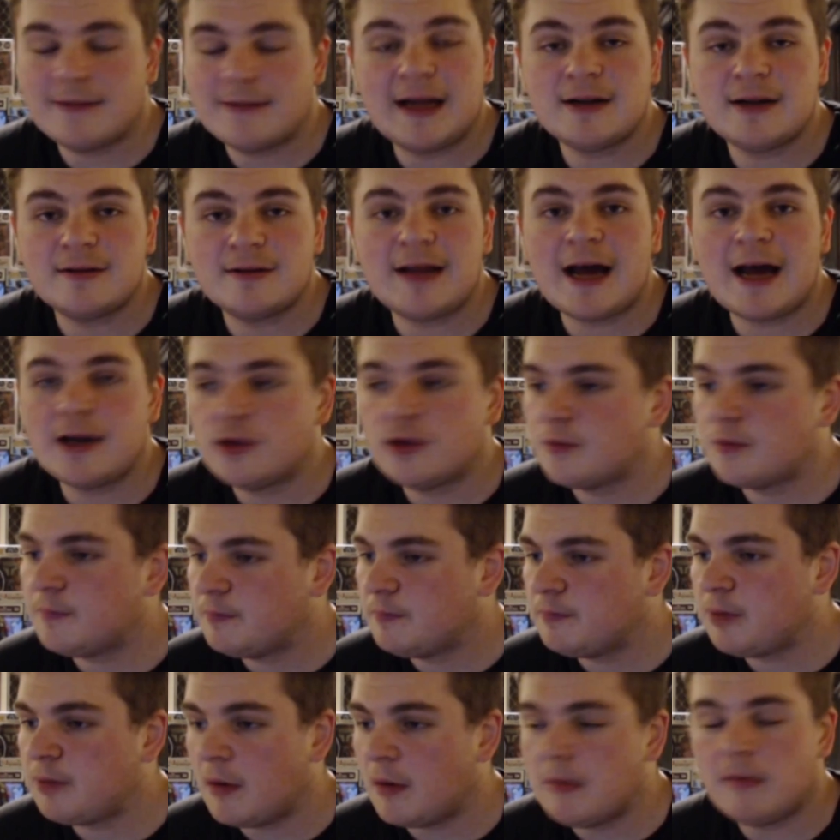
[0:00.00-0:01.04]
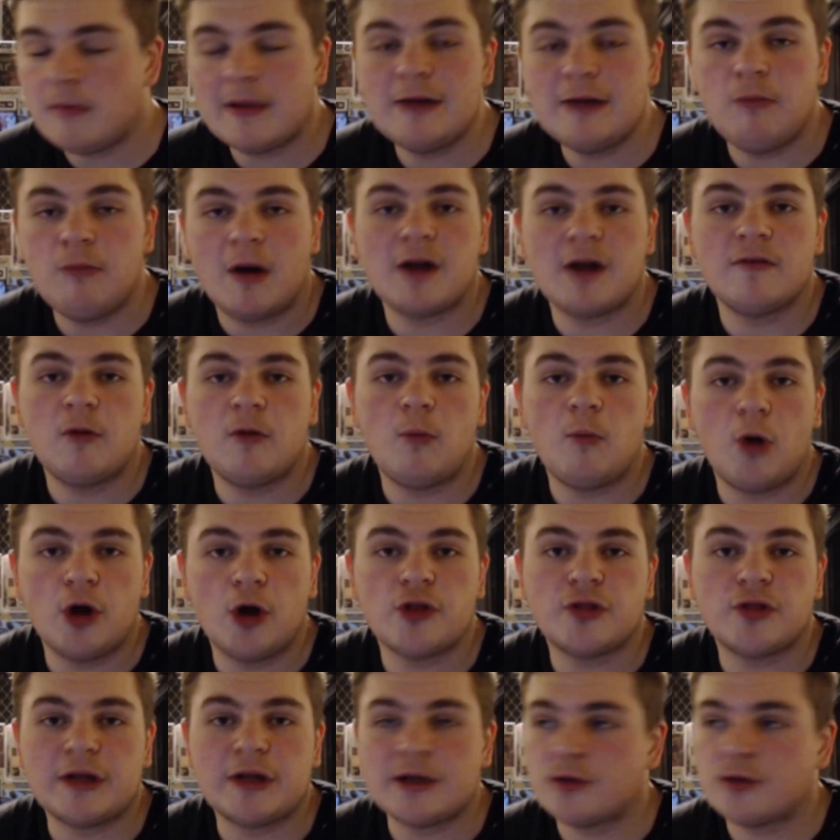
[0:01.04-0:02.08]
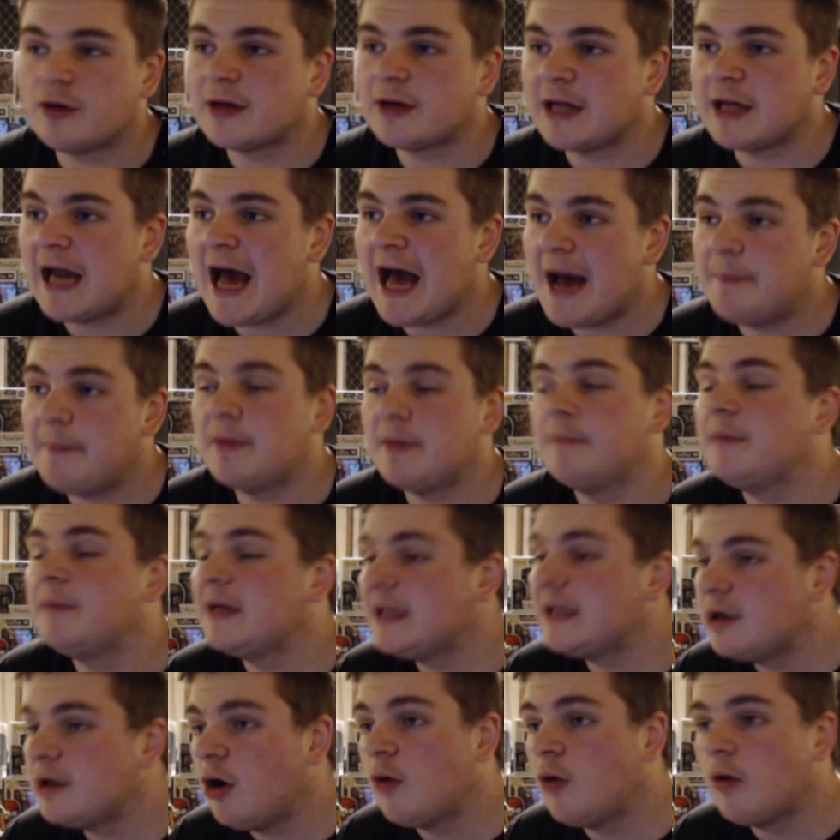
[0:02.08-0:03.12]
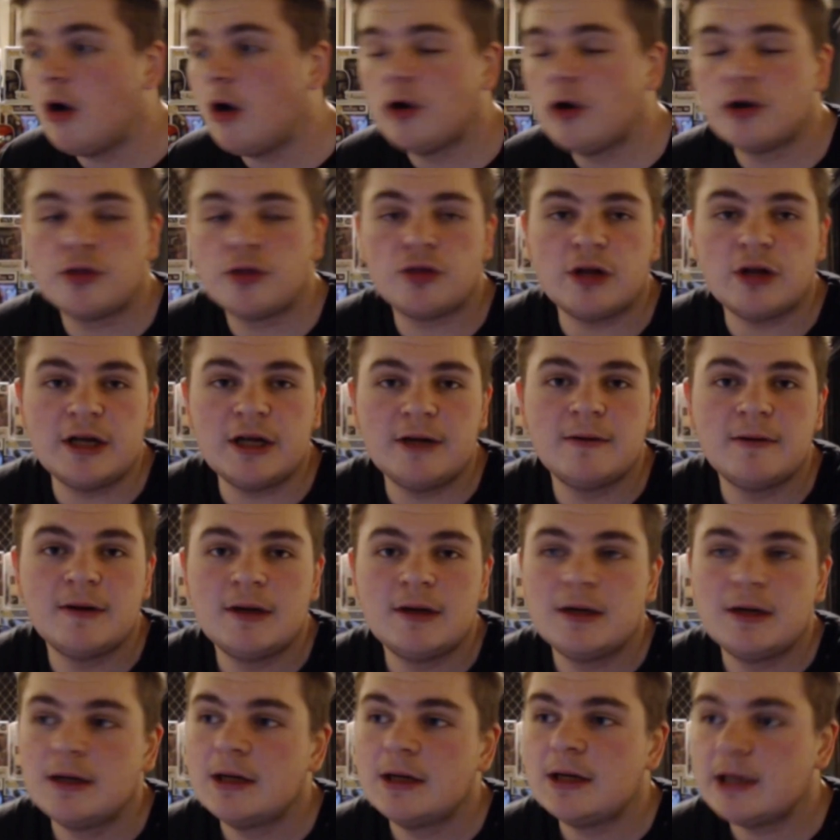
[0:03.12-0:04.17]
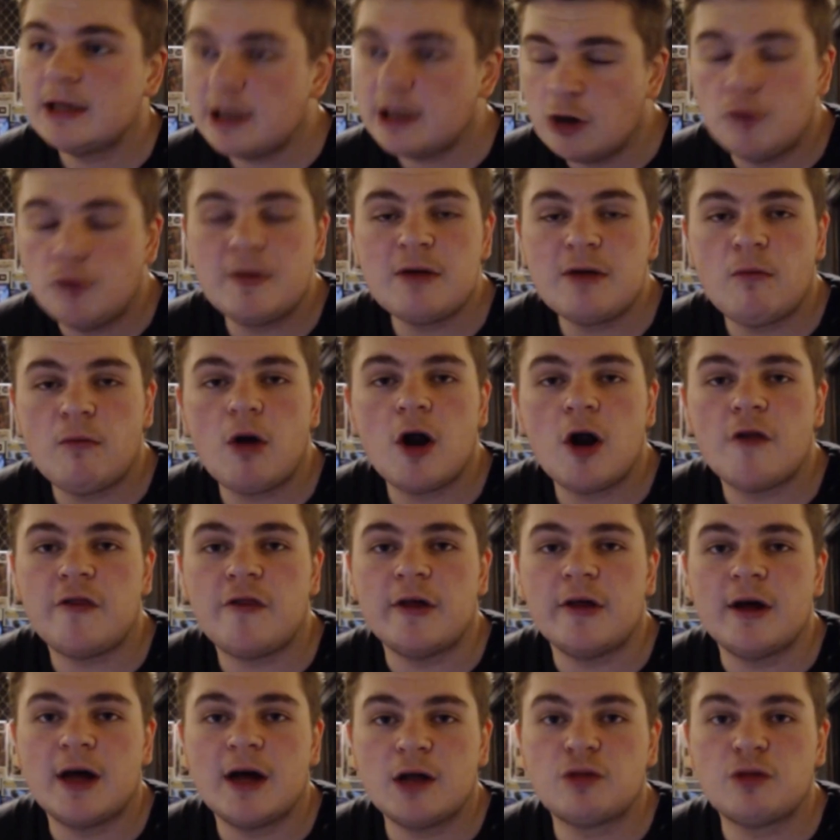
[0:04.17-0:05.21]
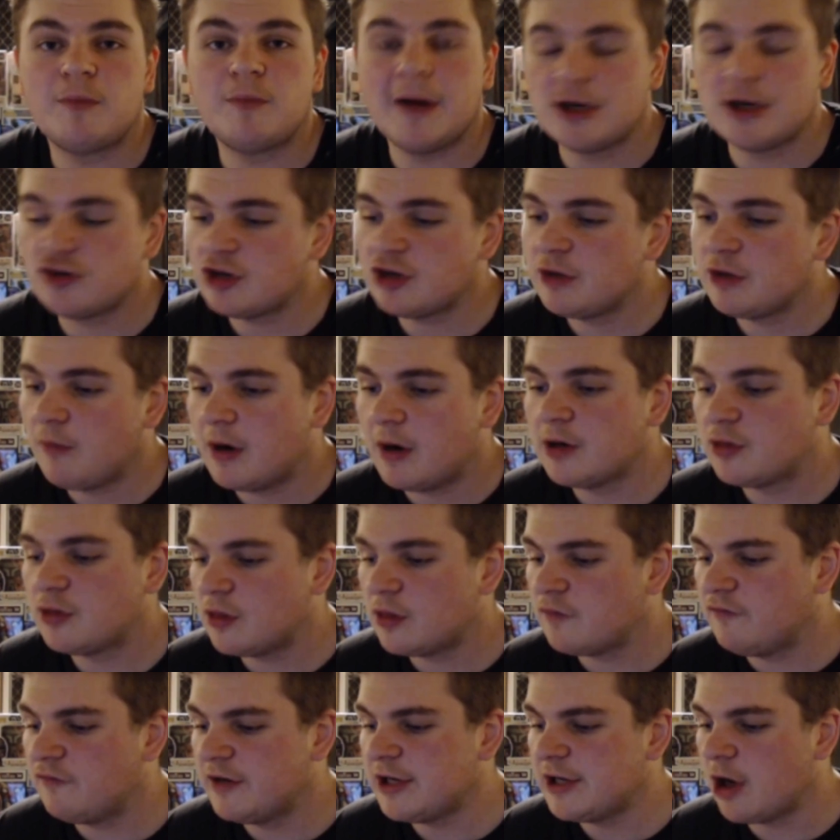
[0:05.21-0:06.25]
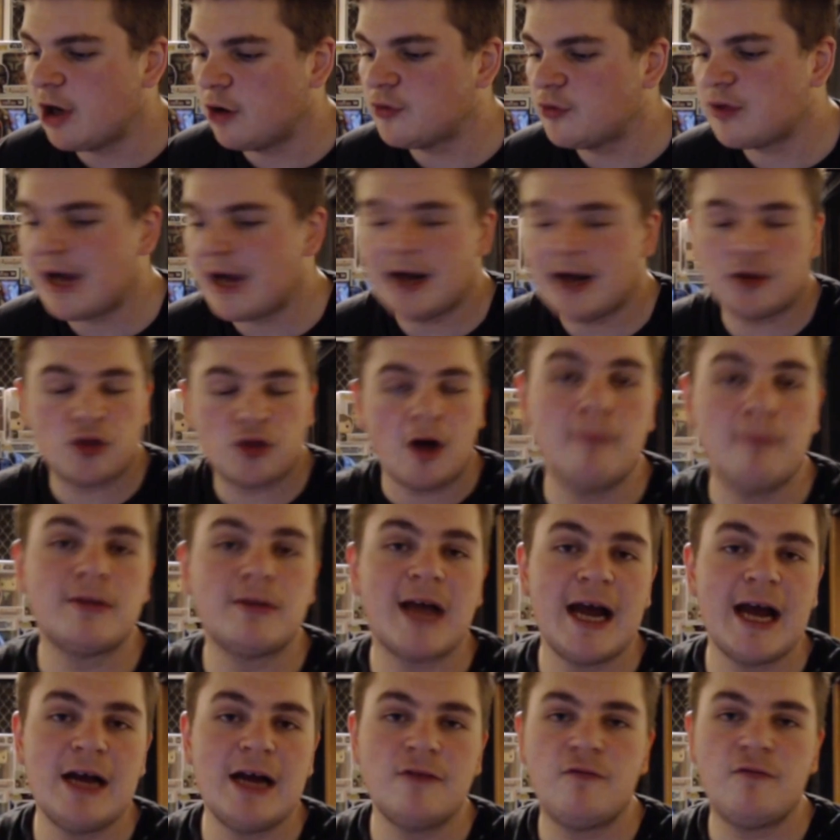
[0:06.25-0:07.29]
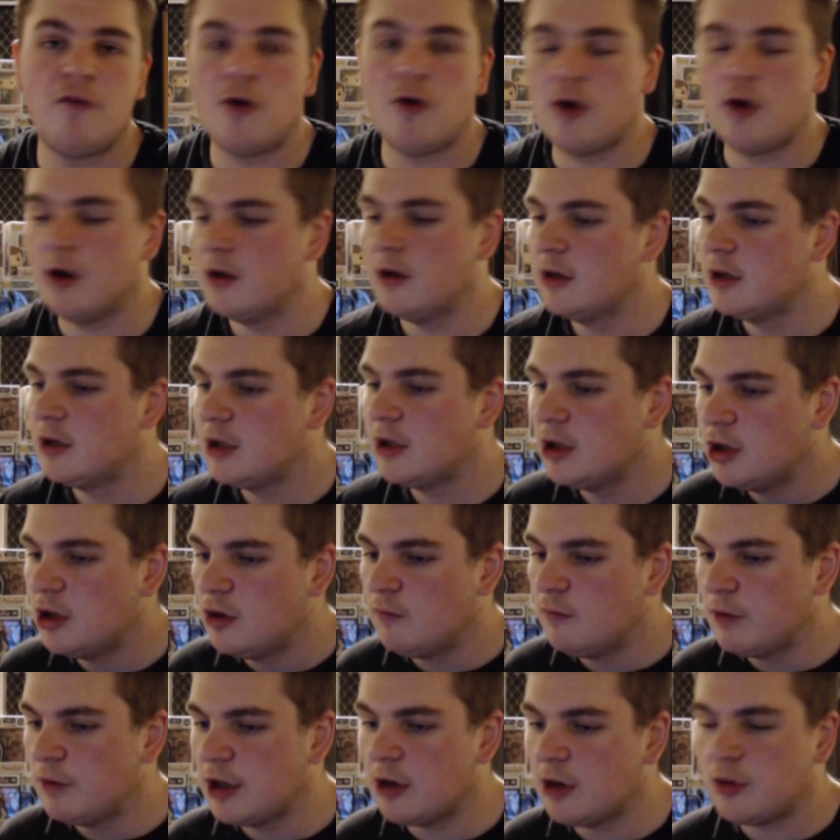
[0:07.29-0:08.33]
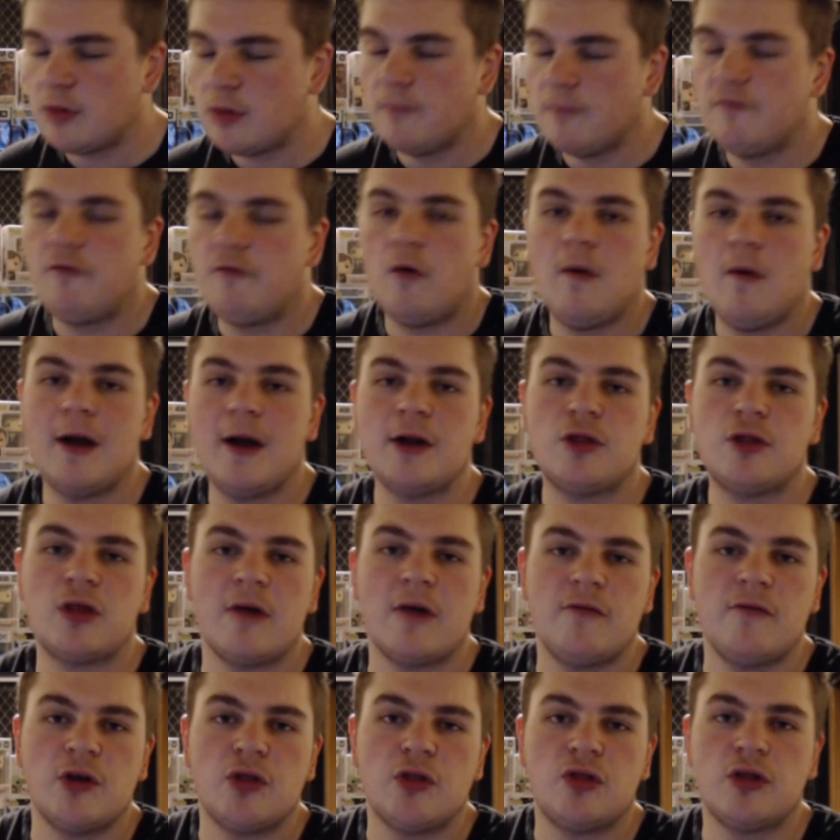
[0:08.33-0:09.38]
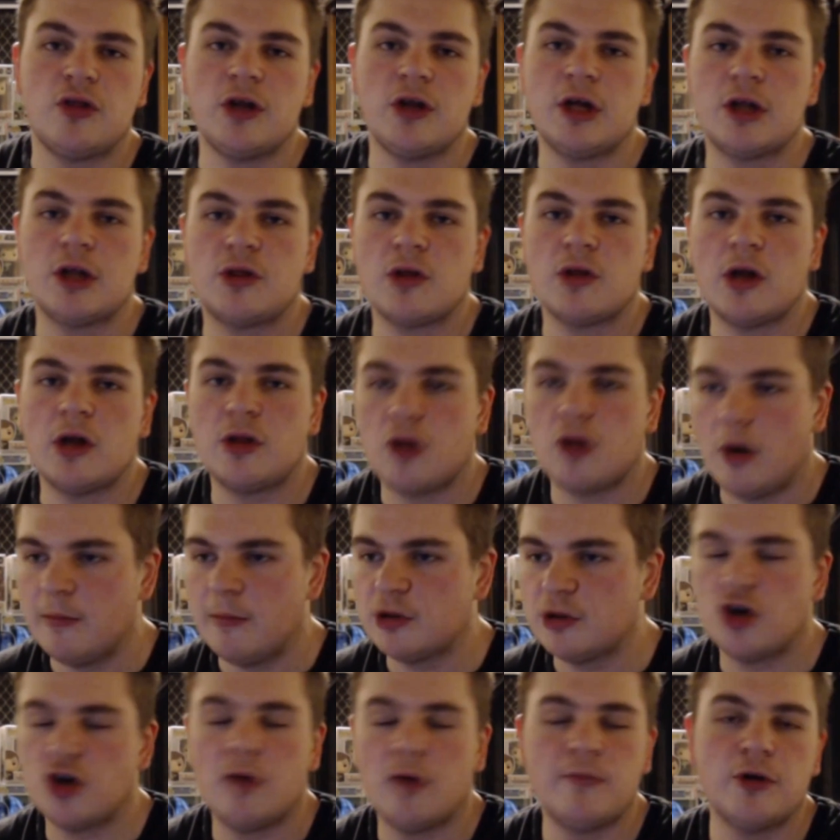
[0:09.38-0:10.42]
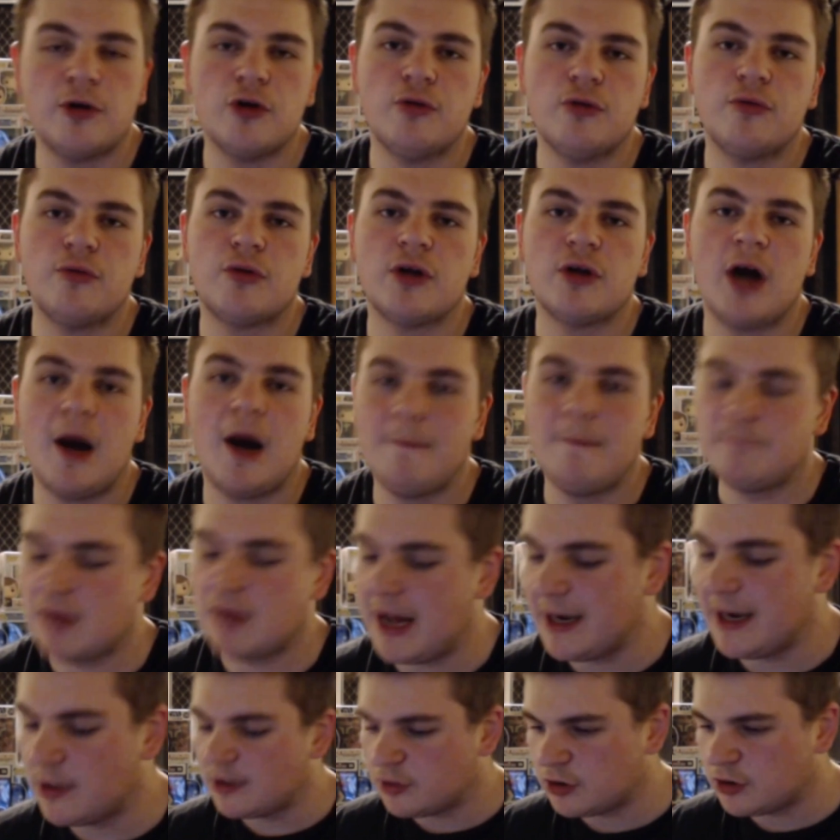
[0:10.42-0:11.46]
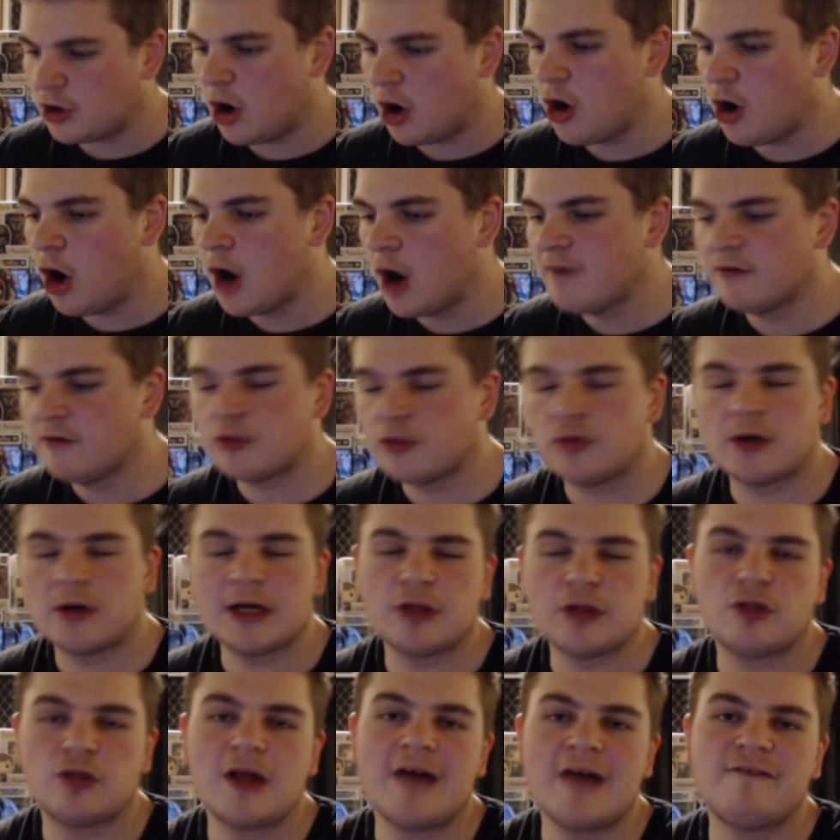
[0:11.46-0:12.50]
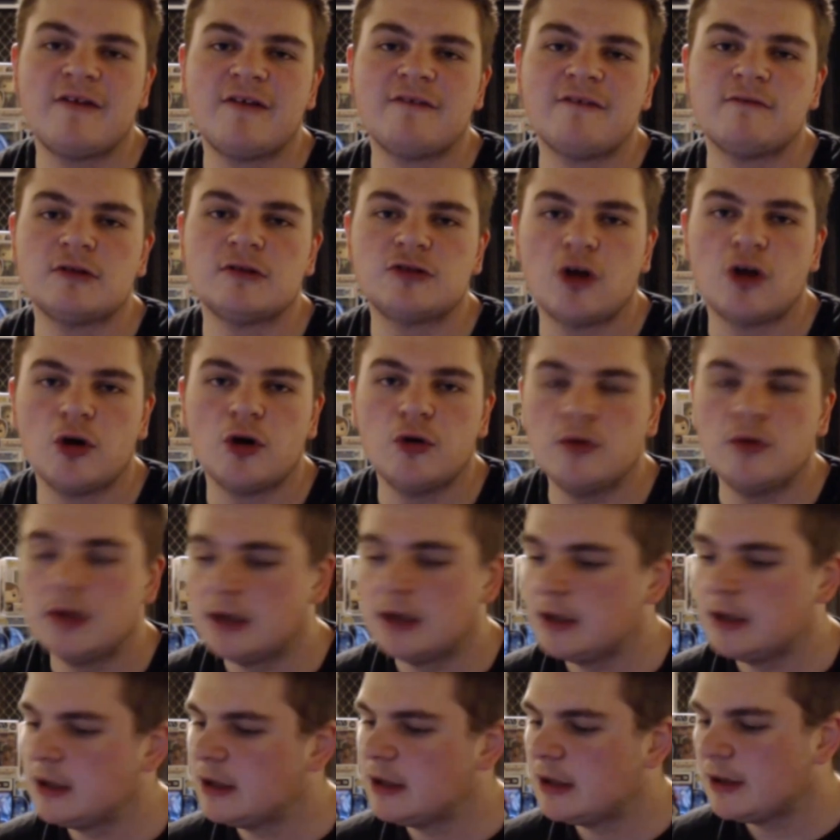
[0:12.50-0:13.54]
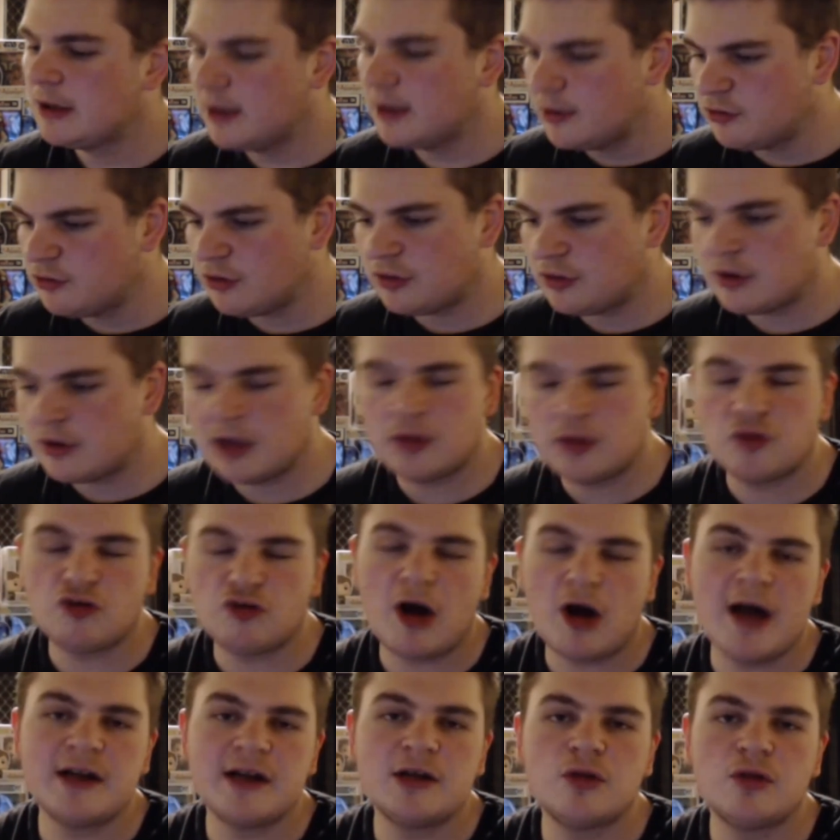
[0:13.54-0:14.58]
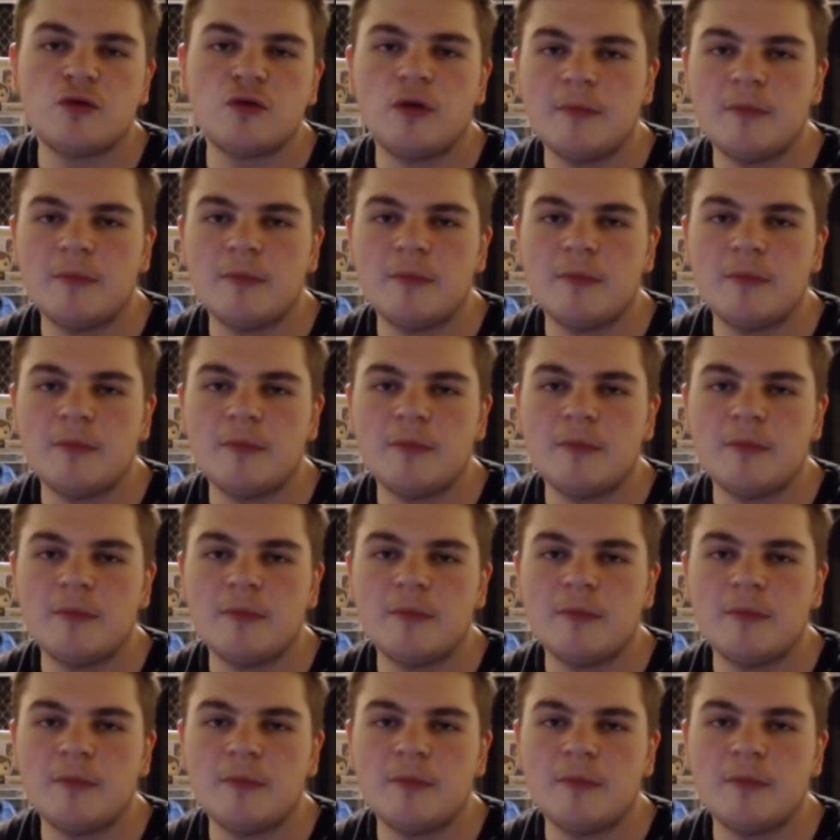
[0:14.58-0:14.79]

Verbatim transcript: that that is probably one of the worst things that can happen. But in all honesty, it'll be worth it, especially once this video's out. So I'm keen for it. We got some Fallout 76, Atomic Shop news and updates to go over. So I guess without further ado, let's just get straight into it,